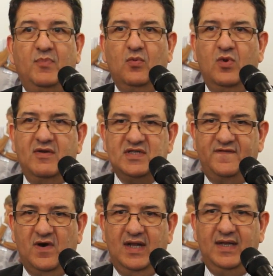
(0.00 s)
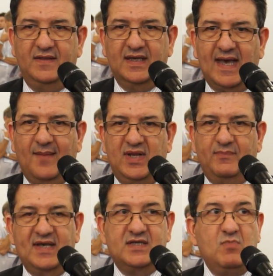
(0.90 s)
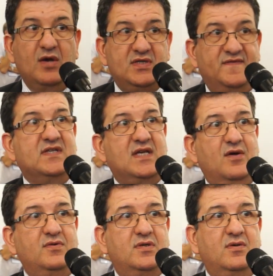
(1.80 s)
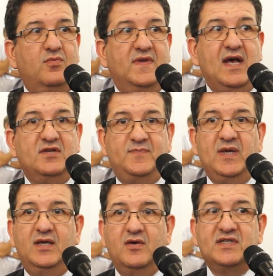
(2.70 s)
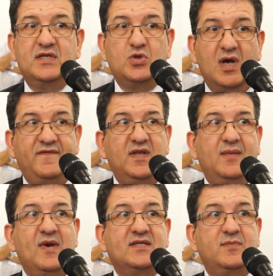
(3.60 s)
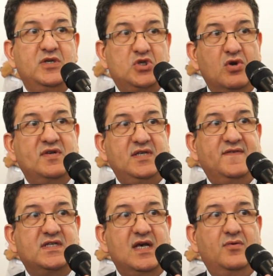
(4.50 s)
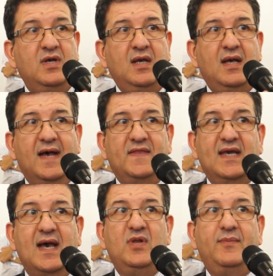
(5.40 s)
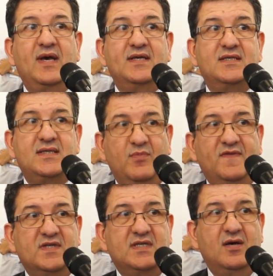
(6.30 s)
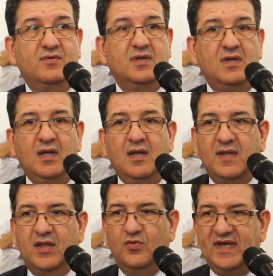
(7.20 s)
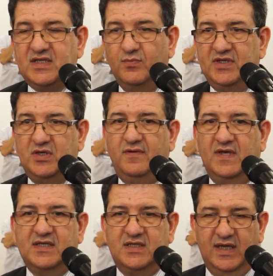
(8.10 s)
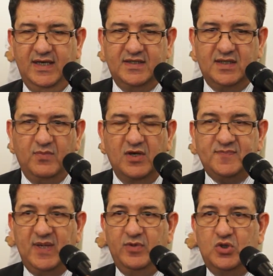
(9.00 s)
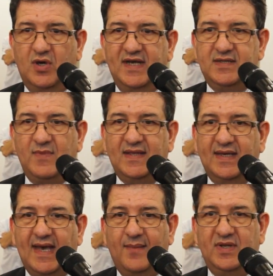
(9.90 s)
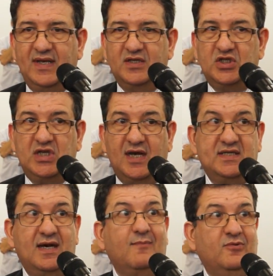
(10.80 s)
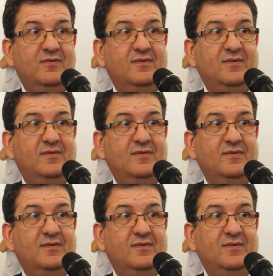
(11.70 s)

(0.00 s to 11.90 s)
but whereas the violin, the cabinet makes most of the sound, with our speaker it's the drive unit that makes the majority of the sound and the cabinet makes some of the sound. Now the reason we do this is that most people try to make the cabinet shut up,